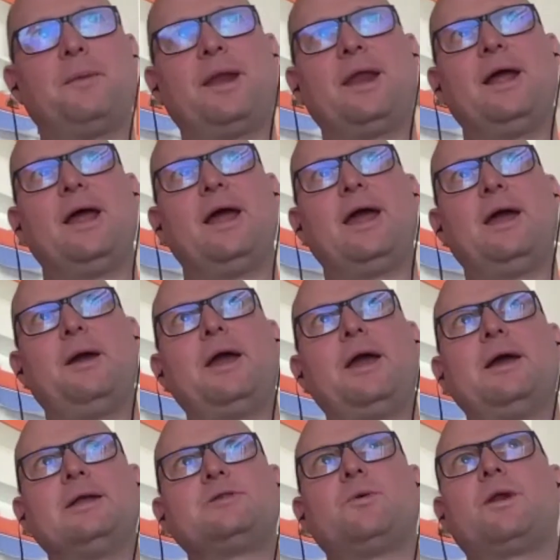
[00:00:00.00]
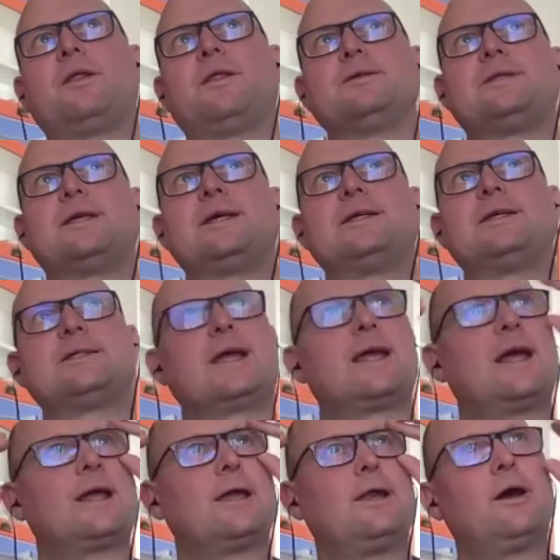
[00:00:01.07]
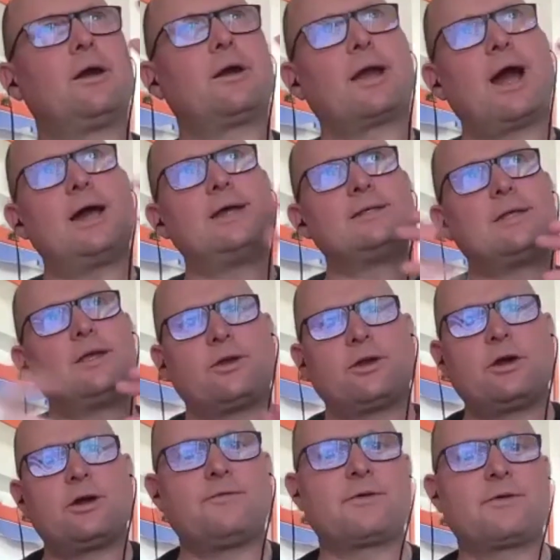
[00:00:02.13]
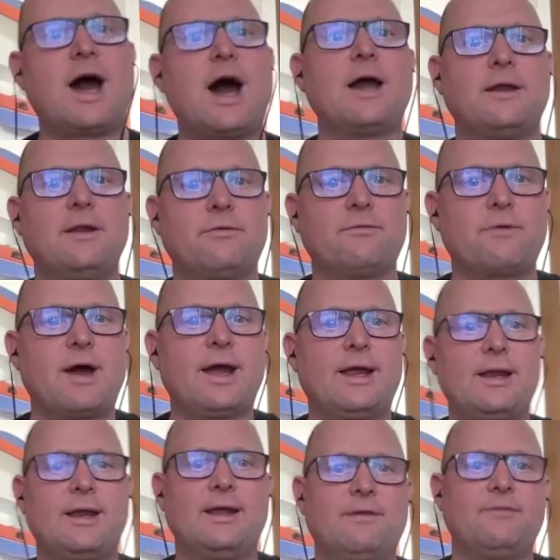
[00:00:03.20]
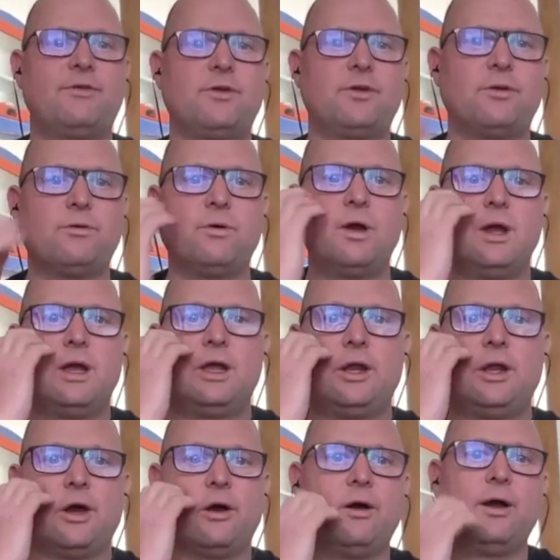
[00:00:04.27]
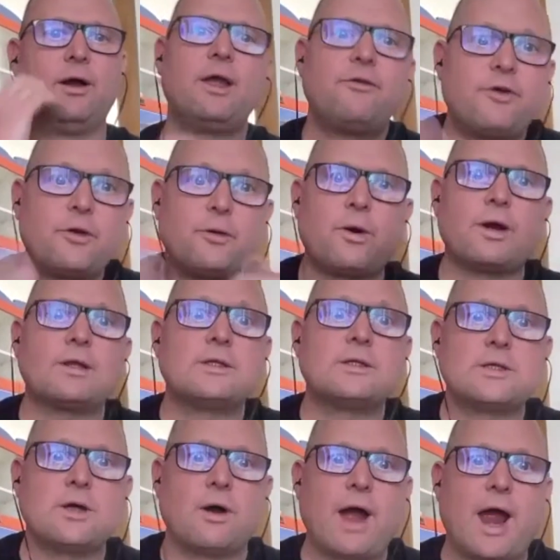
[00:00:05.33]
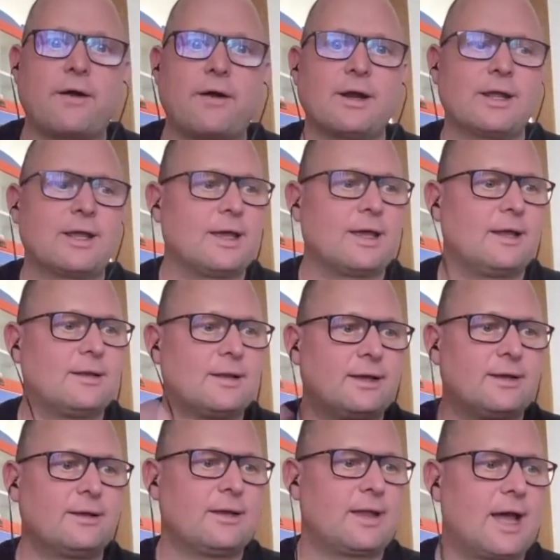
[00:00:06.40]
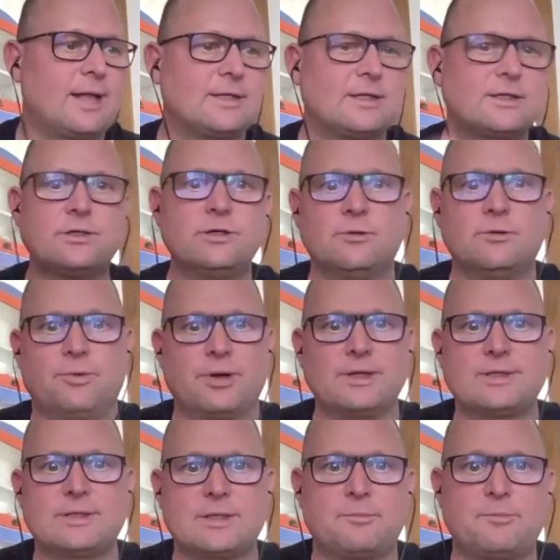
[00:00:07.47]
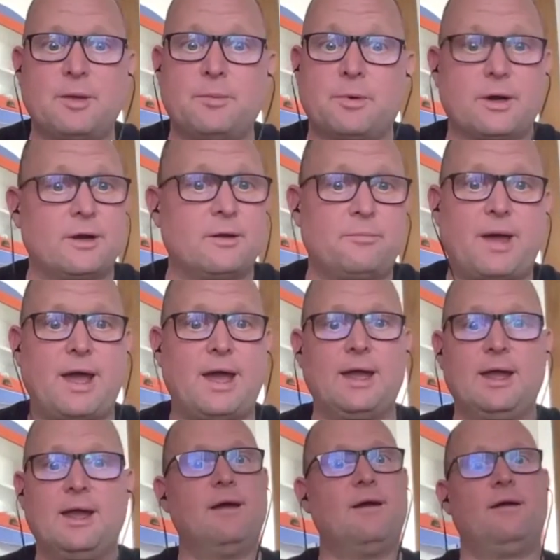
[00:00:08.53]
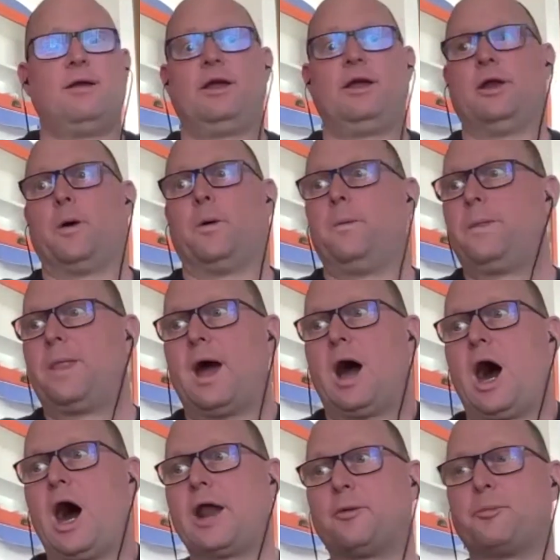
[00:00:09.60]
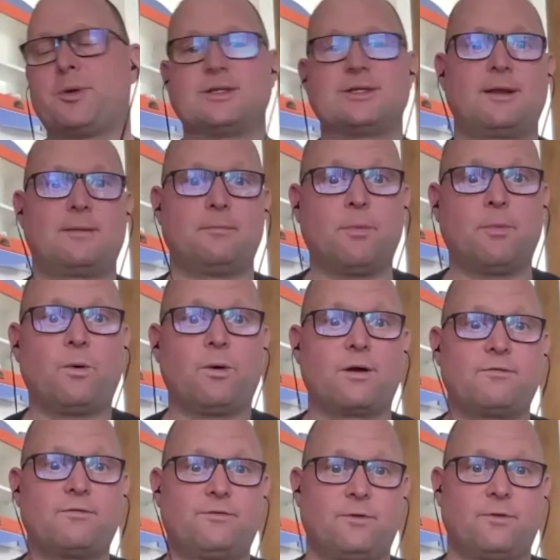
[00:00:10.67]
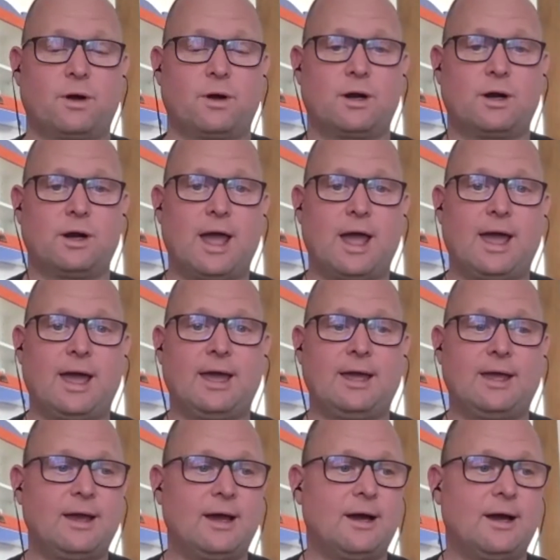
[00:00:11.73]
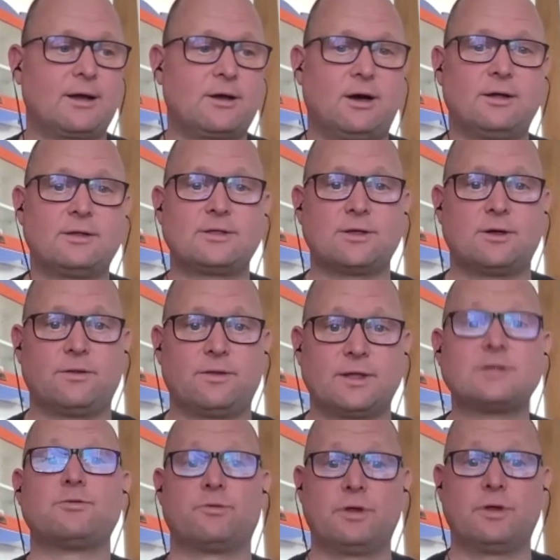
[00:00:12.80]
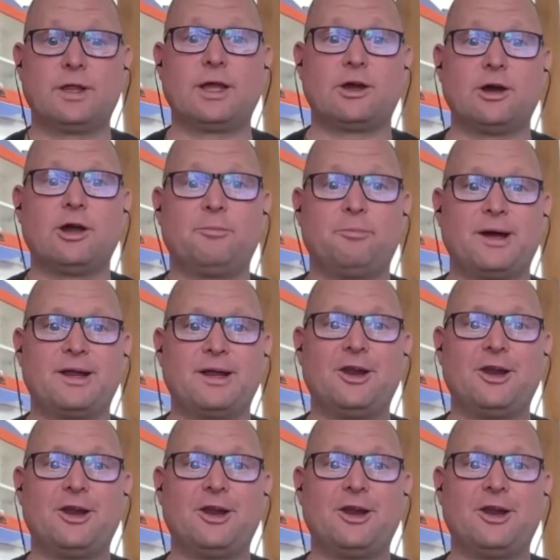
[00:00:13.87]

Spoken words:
mean, it's one of those things like, guys, you could have gotten it right if if you weren't so arrogant and had such hubris that people were going to pay, 100% more for a console that's really good, but